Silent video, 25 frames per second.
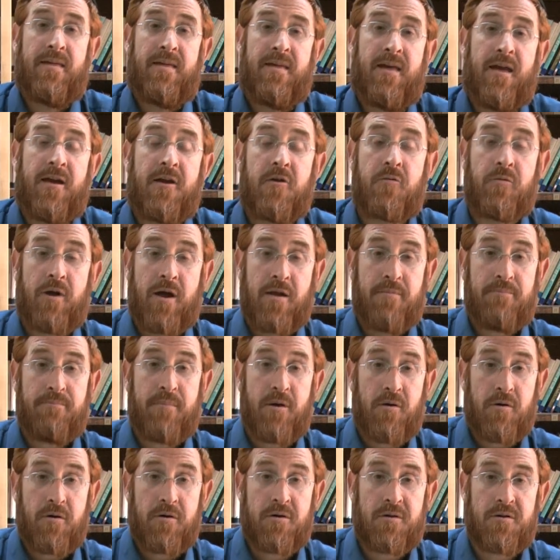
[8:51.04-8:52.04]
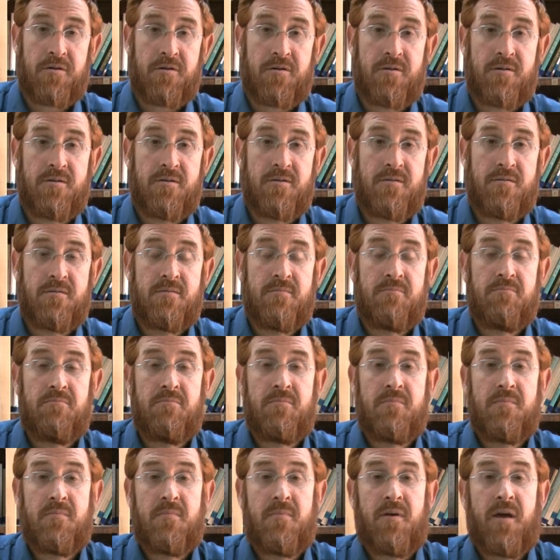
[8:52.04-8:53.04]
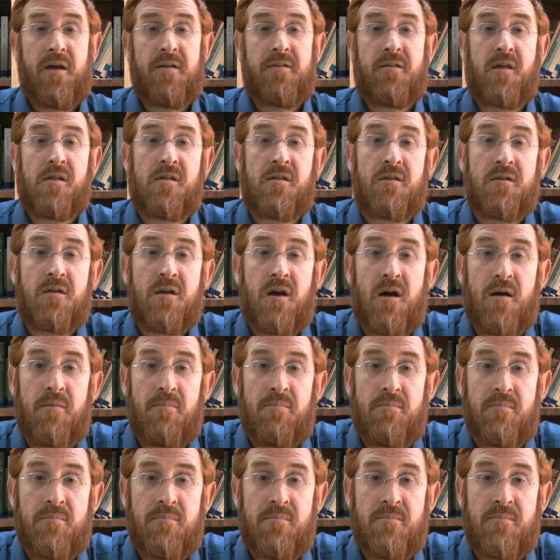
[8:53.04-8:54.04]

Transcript: a great miracle, it doesn't come.